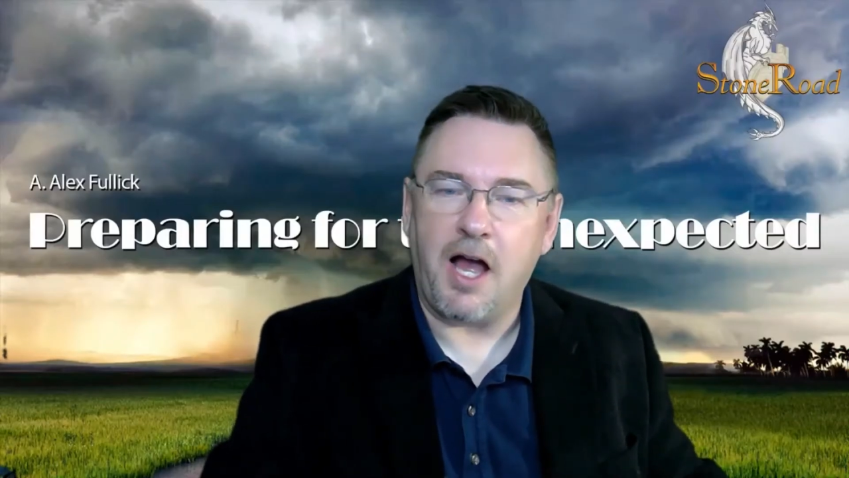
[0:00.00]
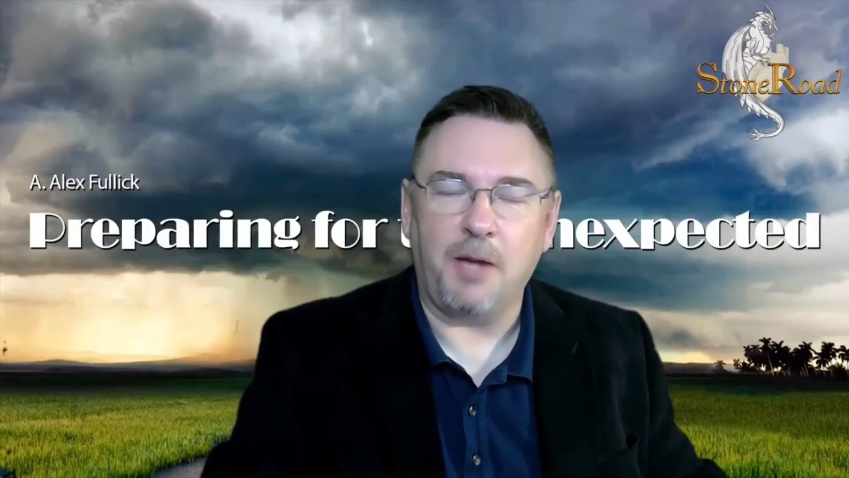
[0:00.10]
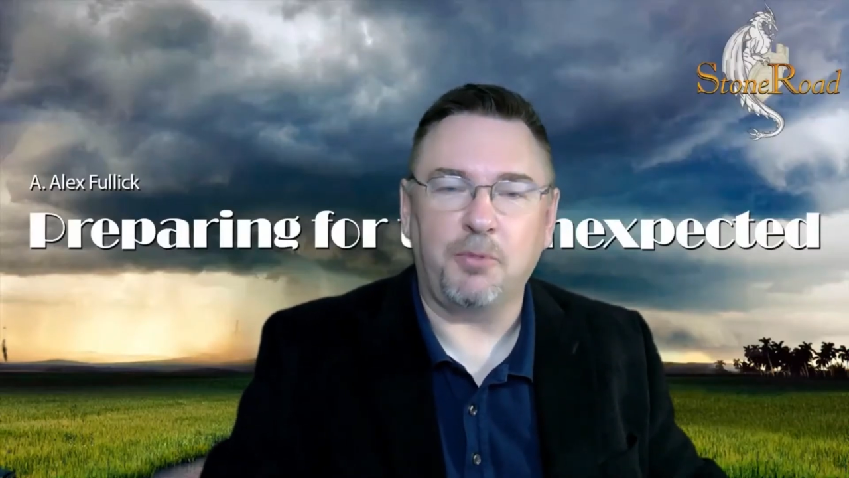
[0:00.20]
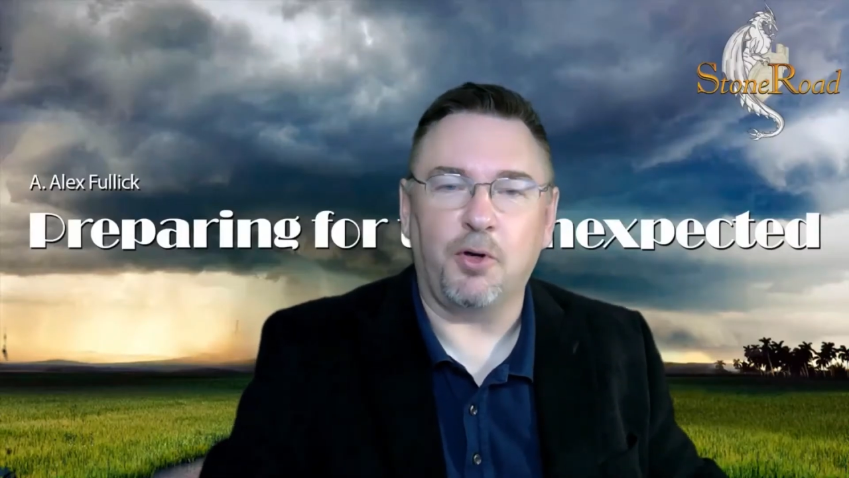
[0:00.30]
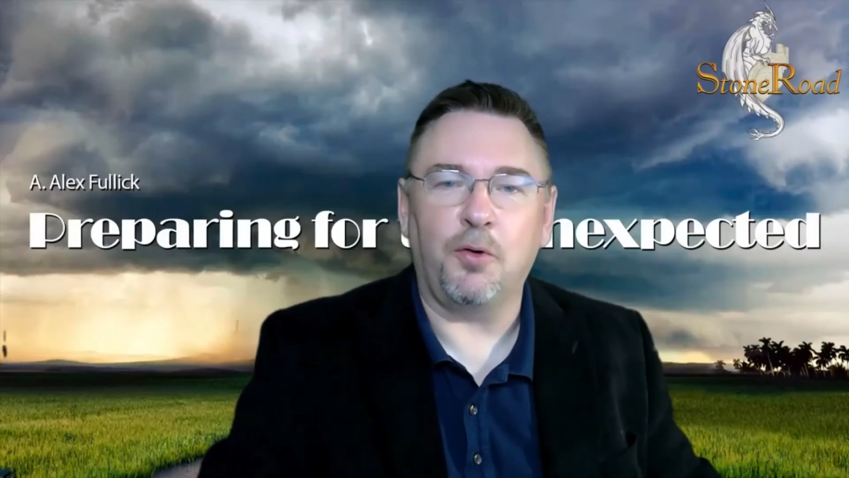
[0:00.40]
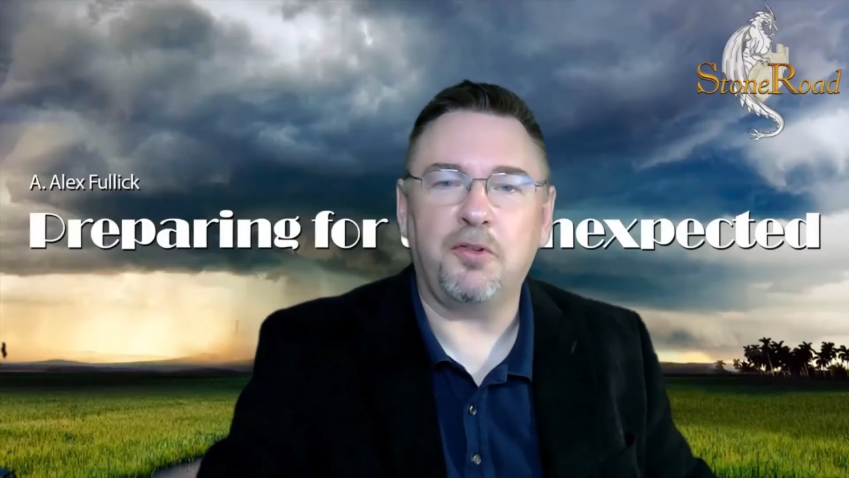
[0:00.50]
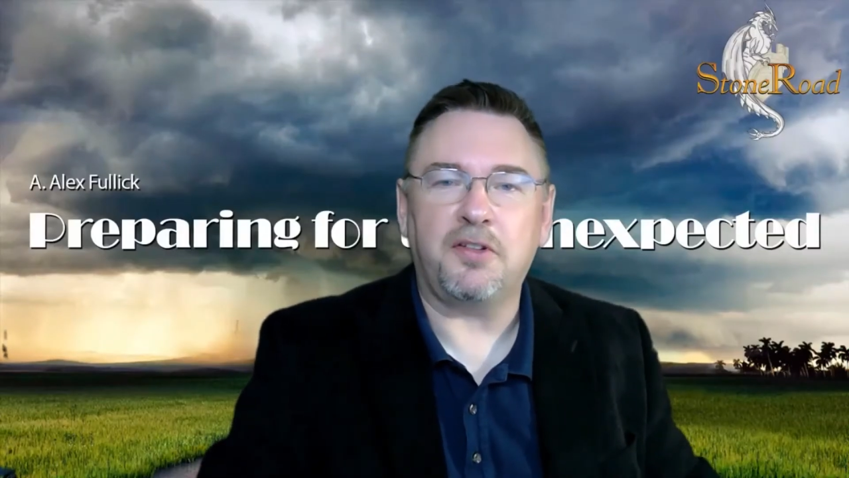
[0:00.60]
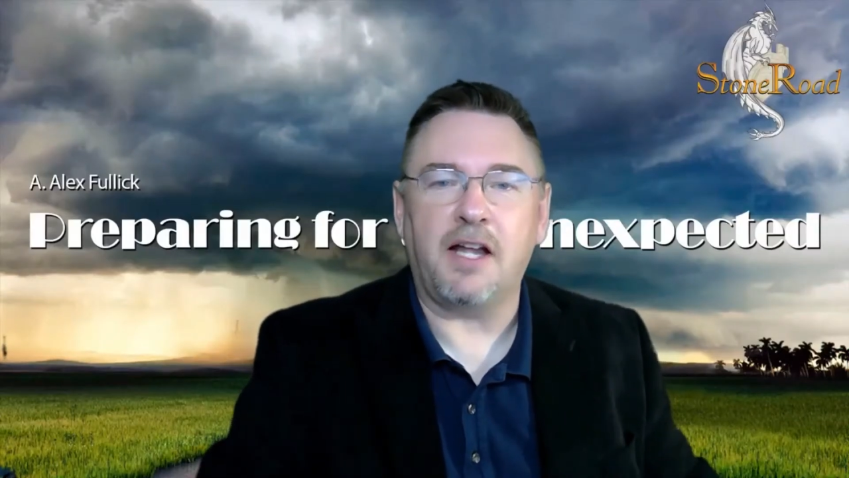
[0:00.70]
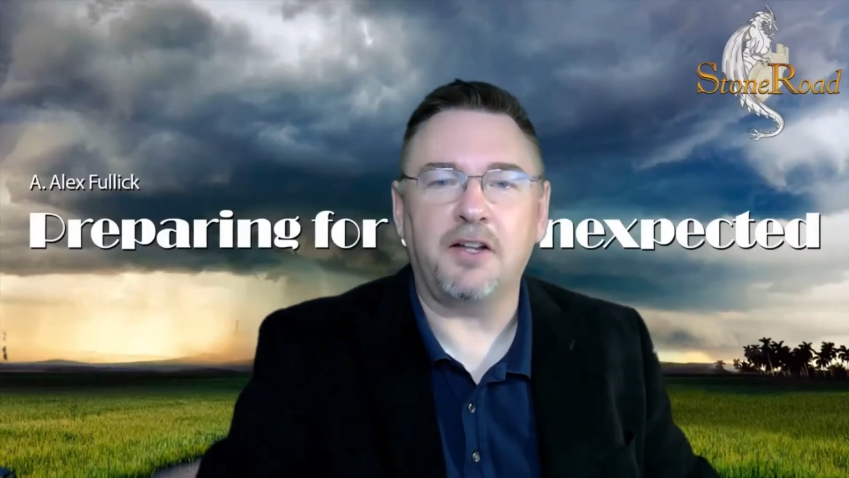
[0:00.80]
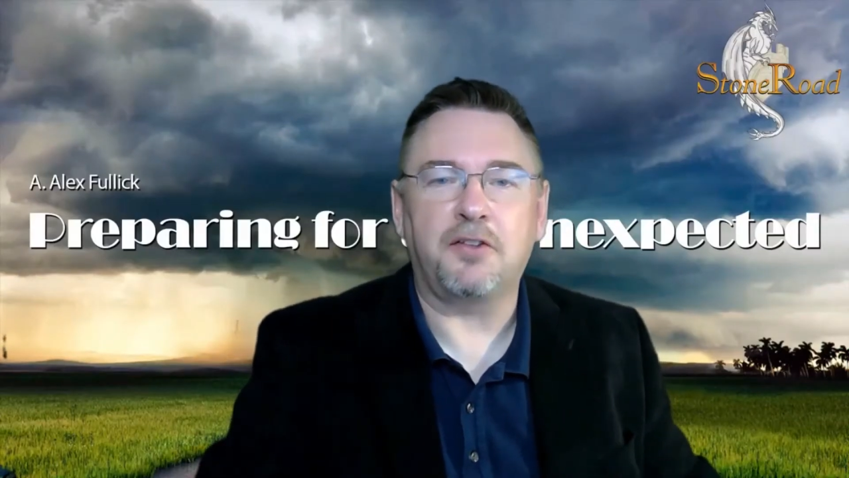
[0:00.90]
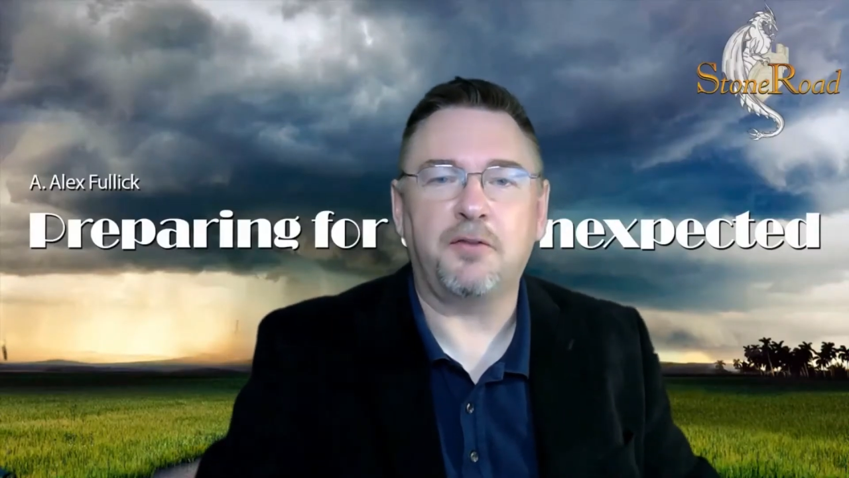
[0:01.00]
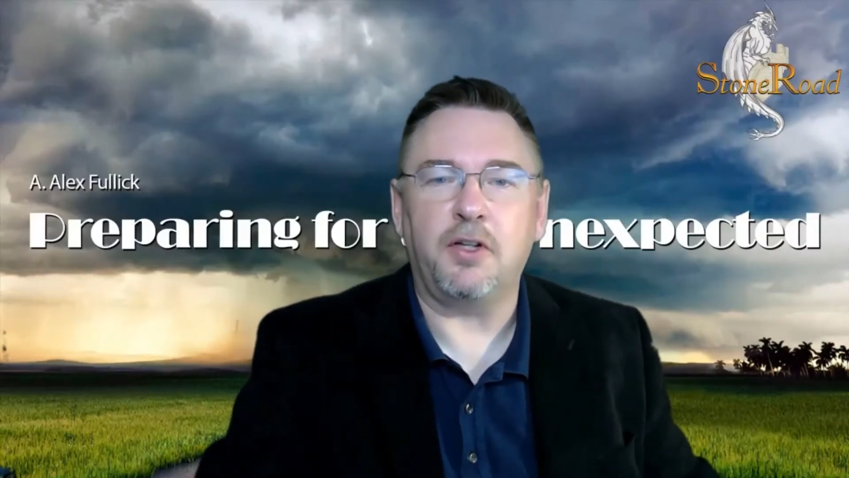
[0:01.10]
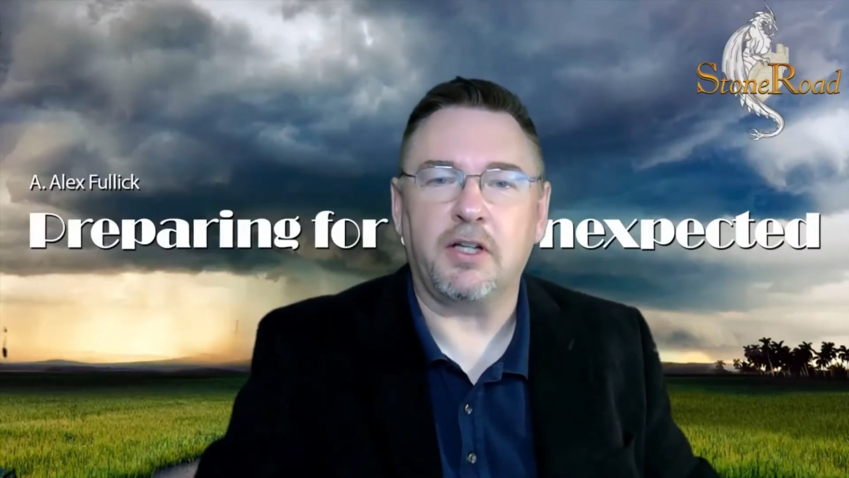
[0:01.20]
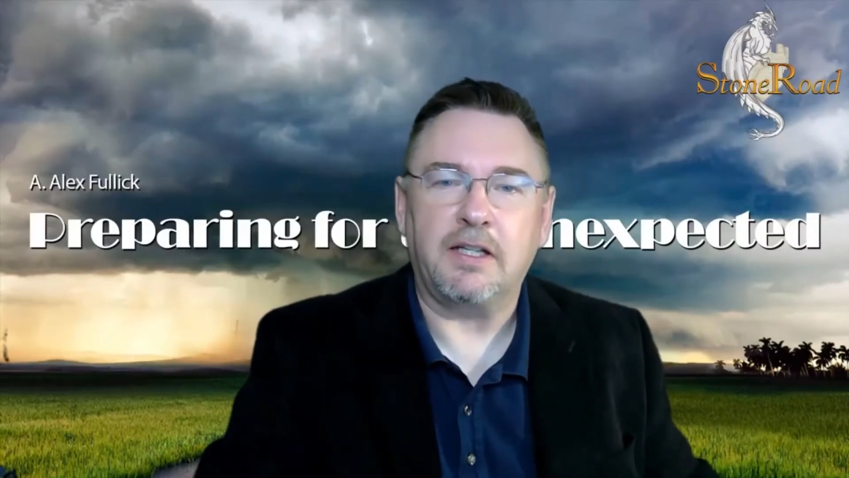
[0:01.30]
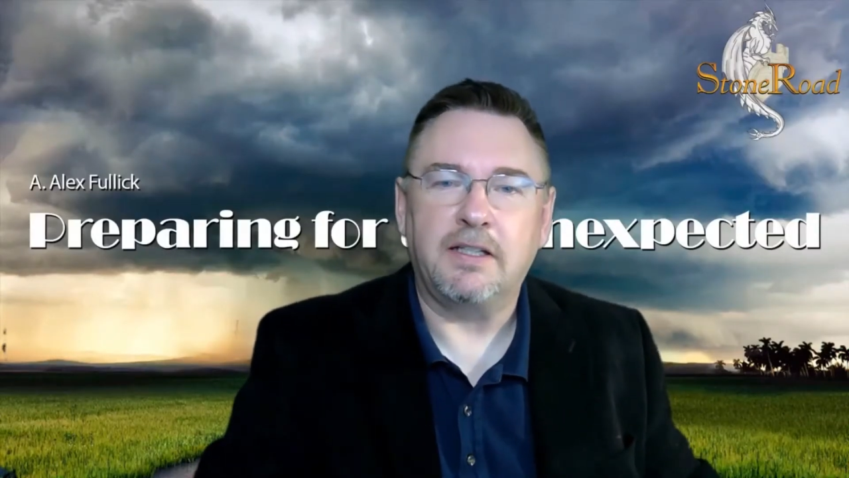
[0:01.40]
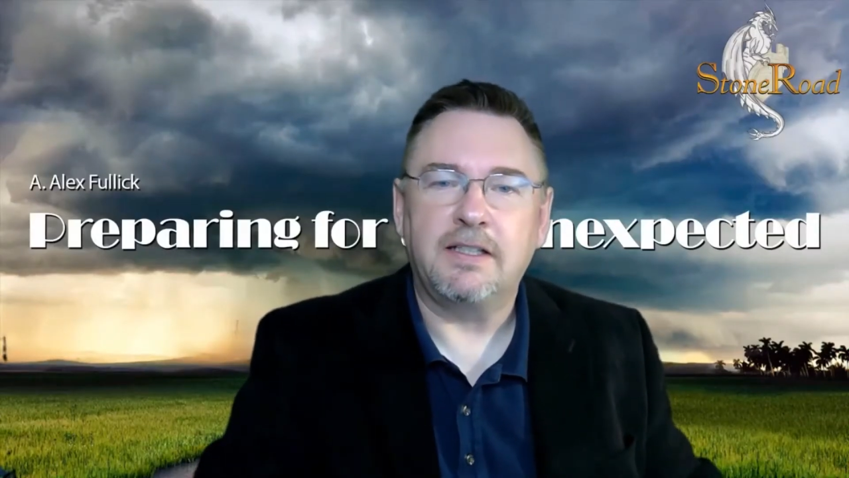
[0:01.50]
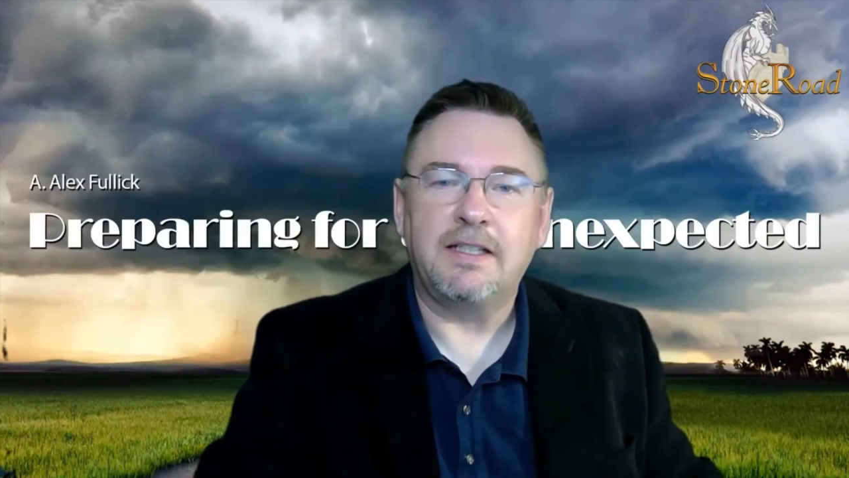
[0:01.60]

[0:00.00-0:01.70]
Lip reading: I'm your host, Alex Floyd.